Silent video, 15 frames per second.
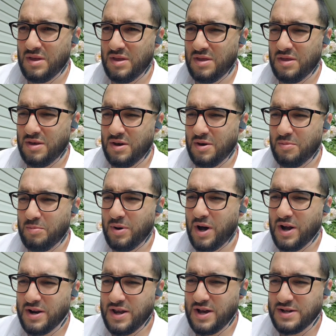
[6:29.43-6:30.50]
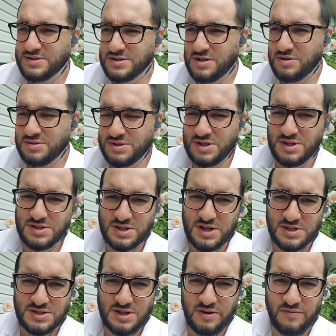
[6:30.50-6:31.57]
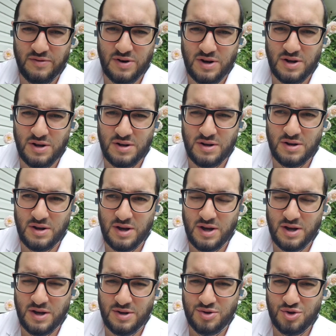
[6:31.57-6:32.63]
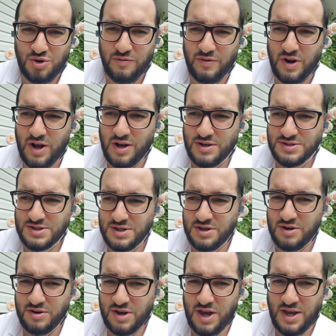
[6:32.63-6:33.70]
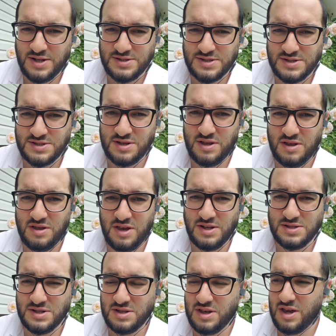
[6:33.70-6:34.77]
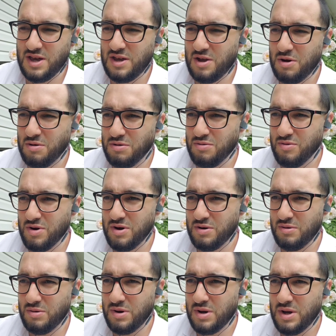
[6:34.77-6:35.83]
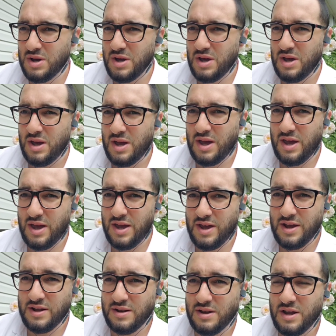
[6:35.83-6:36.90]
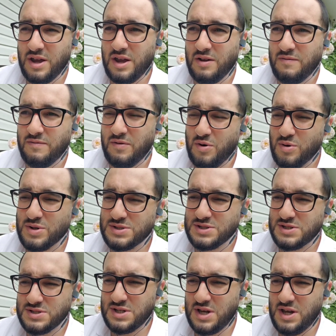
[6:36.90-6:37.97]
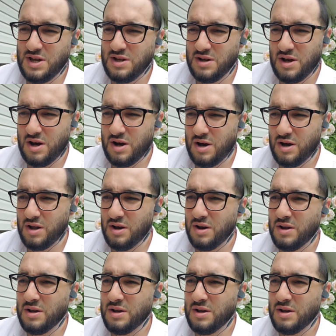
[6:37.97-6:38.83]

The podcast goes to discuss different juveniles and their cases and the things that they go through, and it focuses in on